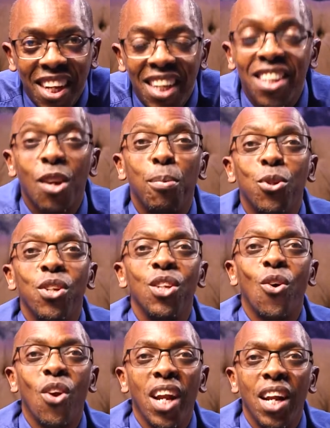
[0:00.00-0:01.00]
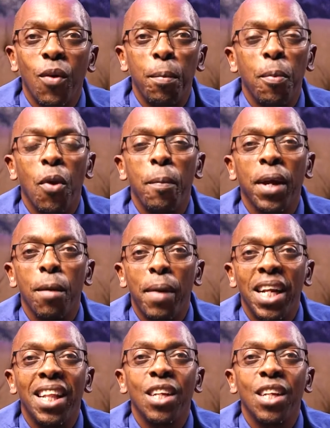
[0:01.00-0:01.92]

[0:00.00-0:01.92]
is an opportunity online where people are making money.